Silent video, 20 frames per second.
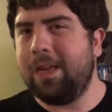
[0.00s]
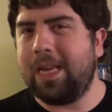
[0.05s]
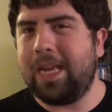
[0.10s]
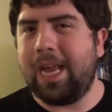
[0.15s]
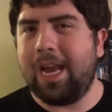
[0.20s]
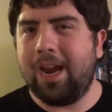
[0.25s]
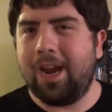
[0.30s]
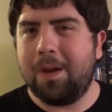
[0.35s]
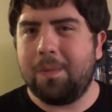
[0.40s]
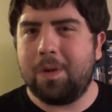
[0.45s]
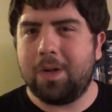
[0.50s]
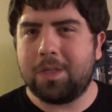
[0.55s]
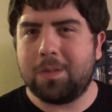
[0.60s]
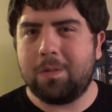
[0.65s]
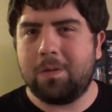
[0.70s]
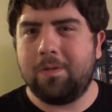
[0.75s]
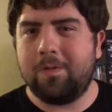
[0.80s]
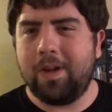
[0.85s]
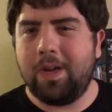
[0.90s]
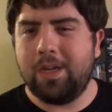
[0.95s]
care about his
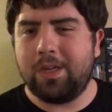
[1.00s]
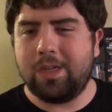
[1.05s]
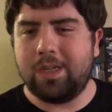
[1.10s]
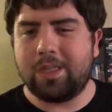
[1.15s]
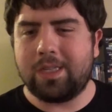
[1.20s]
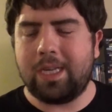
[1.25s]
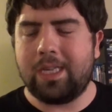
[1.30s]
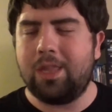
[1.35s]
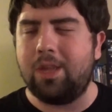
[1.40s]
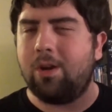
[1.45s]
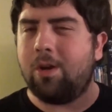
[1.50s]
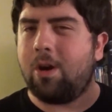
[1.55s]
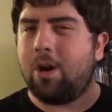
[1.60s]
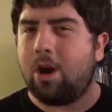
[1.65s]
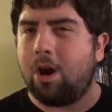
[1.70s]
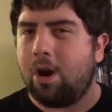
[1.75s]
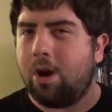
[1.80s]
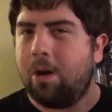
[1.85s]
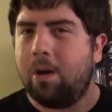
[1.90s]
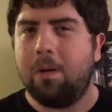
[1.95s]
motivations. Like, there
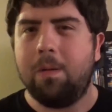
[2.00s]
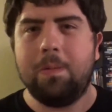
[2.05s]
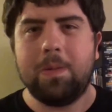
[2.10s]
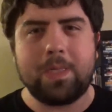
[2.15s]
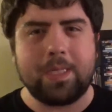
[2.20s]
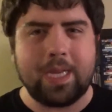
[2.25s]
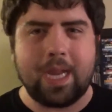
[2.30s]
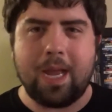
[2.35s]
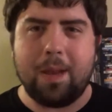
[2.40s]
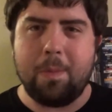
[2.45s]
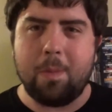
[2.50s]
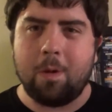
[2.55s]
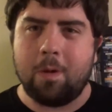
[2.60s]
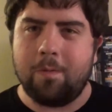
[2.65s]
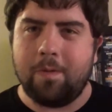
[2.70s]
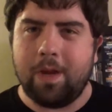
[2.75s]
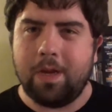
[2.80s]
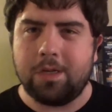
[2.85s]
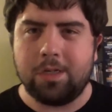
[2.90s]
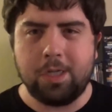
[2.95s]
are side
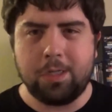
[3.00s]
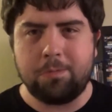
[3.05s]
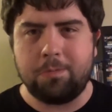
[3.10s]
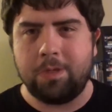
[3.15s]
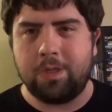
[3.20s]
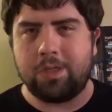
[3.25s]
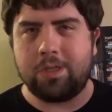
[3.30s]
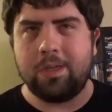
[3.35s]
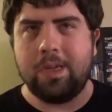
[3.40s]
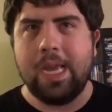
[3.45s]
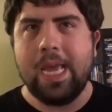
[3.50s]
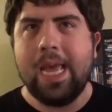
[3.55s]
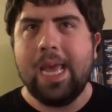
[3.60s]
motivations which